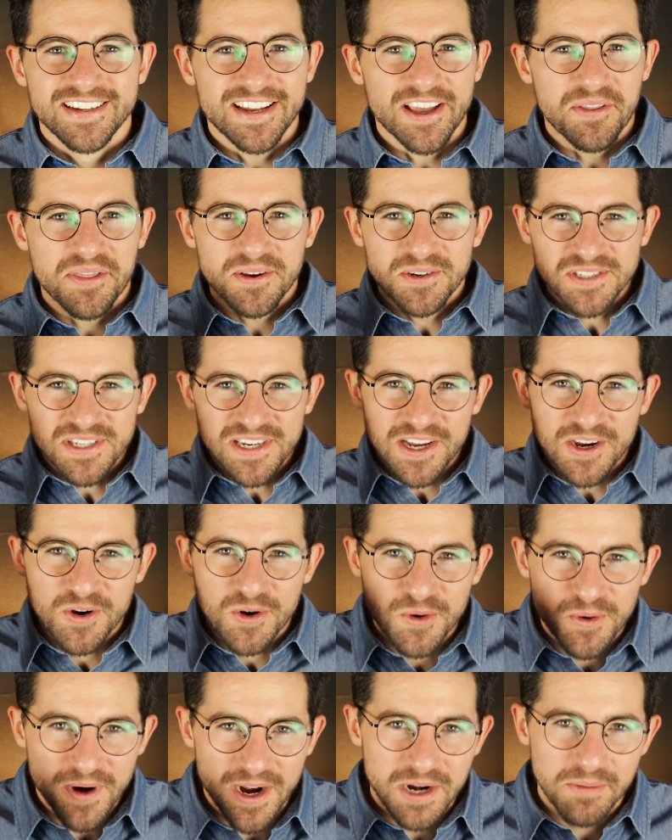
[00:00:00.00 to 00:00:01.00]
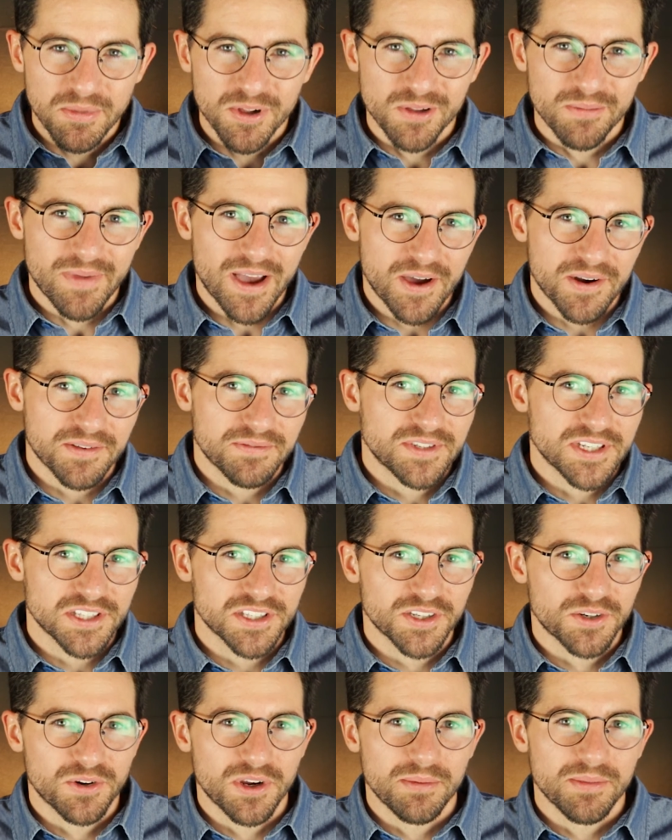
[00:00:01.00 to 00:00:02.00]
Now, there's an incredible amount of
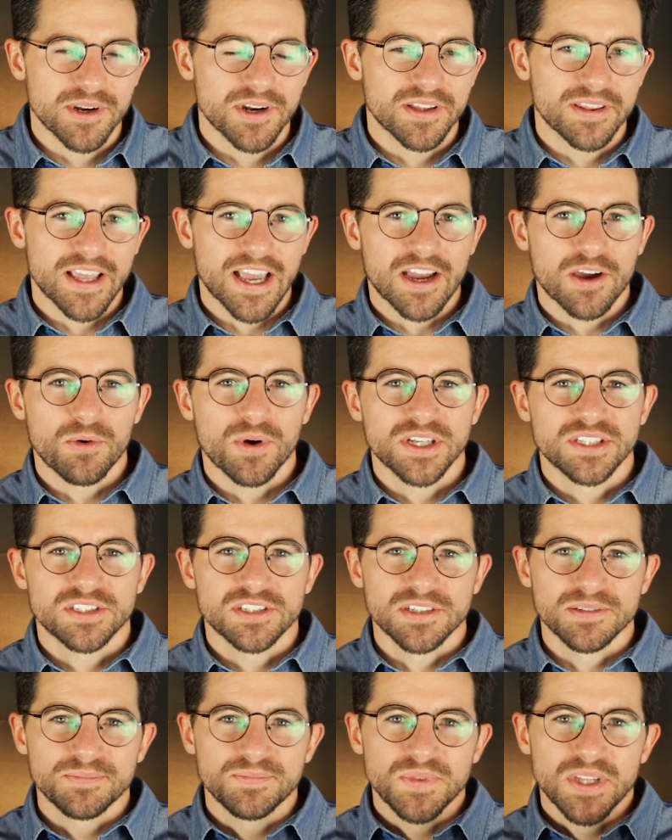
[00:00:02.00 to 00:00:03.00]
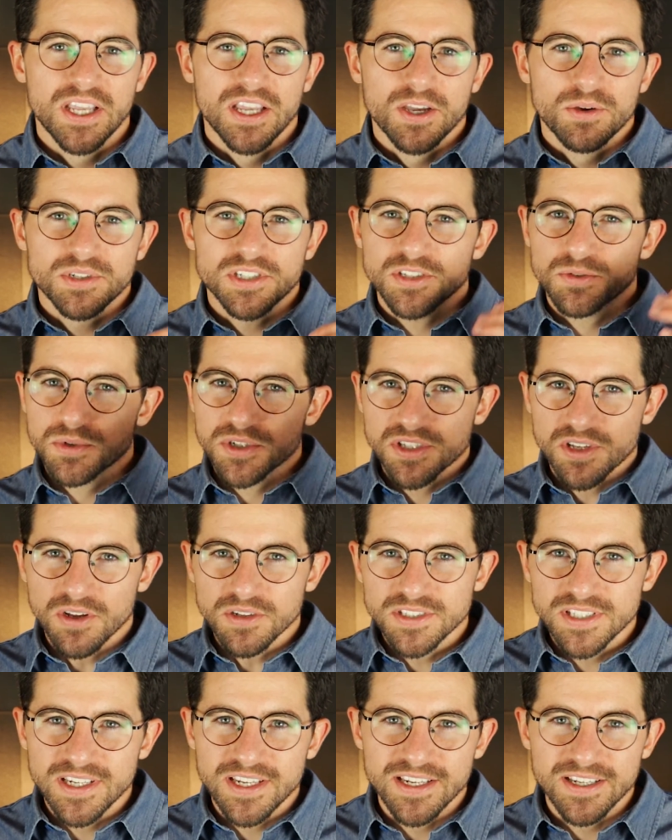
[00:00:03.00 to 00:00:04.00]
disagreement on that question, which has
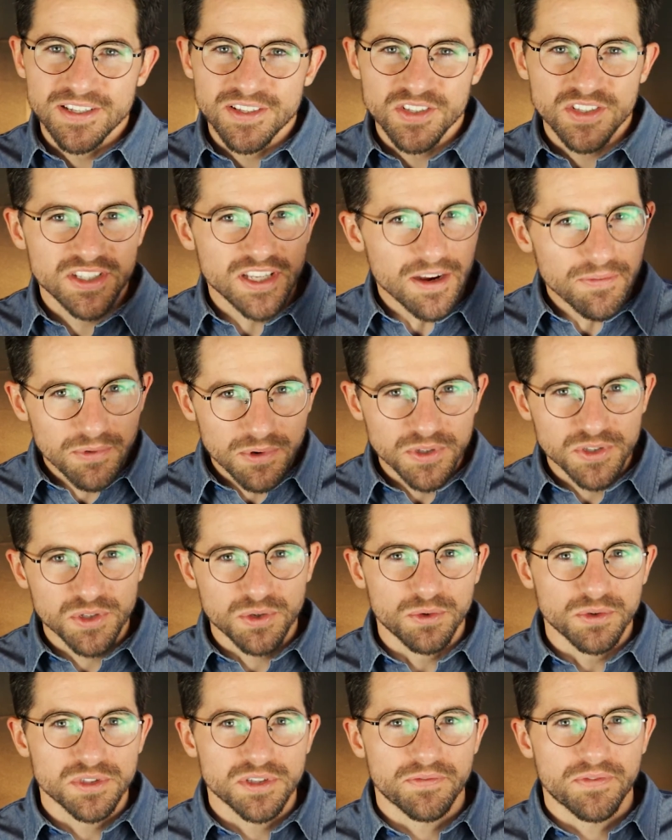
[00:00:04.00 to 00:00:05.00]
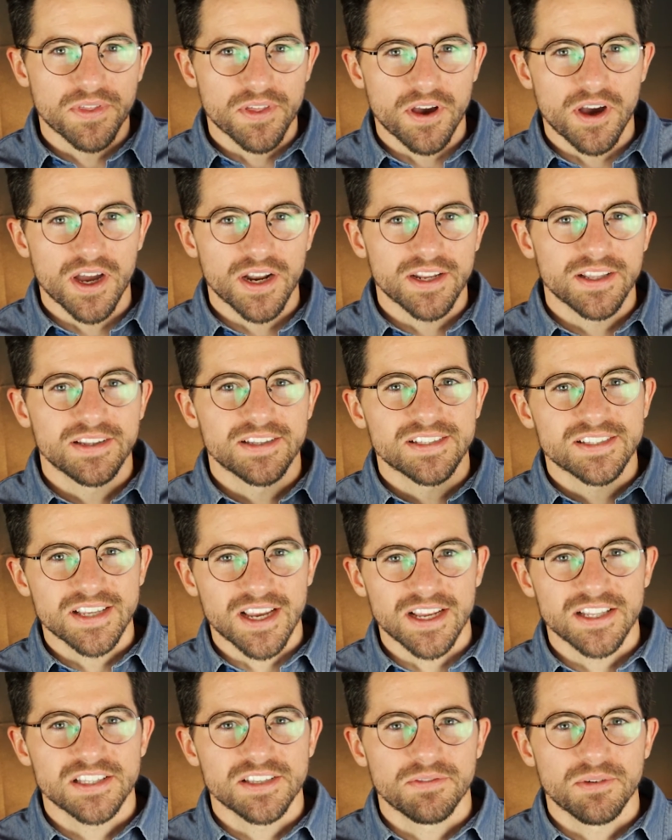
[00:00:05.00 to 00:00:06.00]
resulted in several schools of thought in the
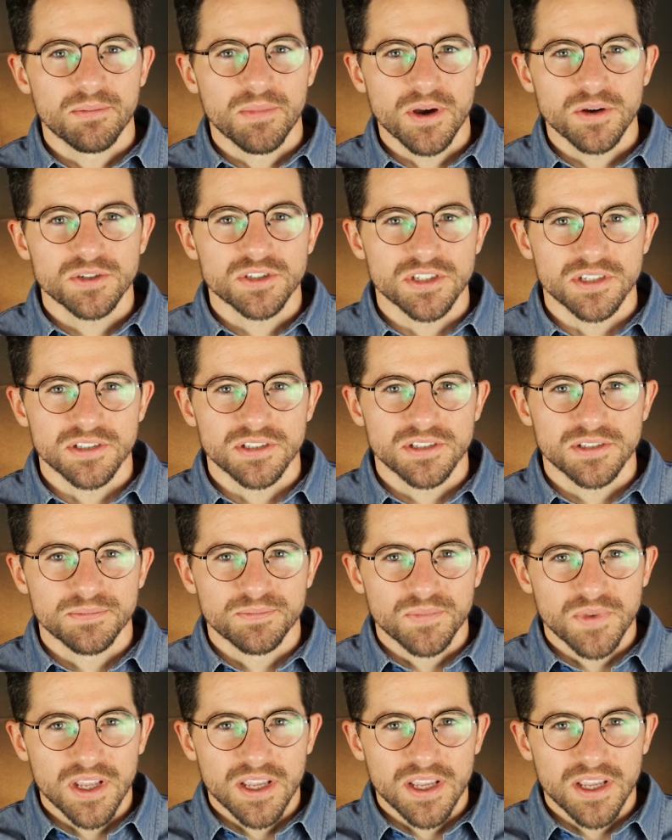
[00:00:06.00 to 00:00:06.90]
science of emotions.